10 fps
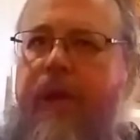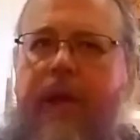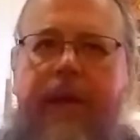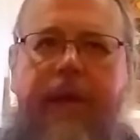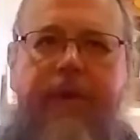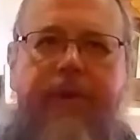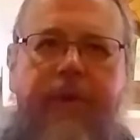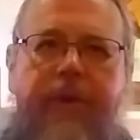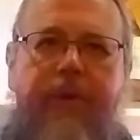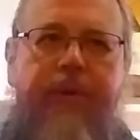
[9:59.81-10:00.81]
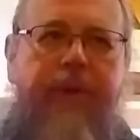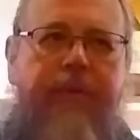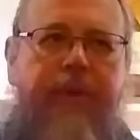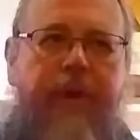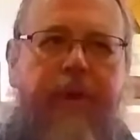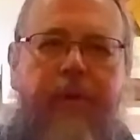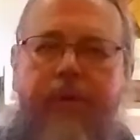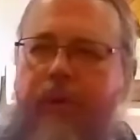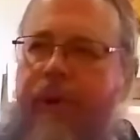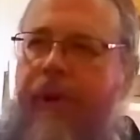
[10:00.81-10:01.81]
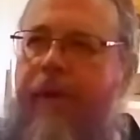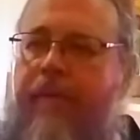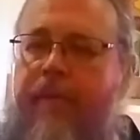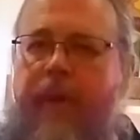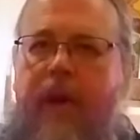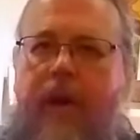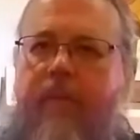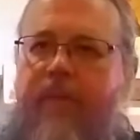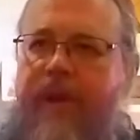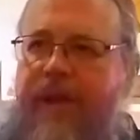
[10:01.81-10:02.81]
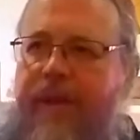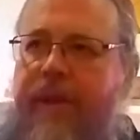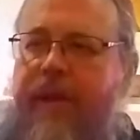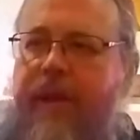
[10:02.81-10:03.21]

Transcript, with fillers: against the use of the filioque uh, in, the,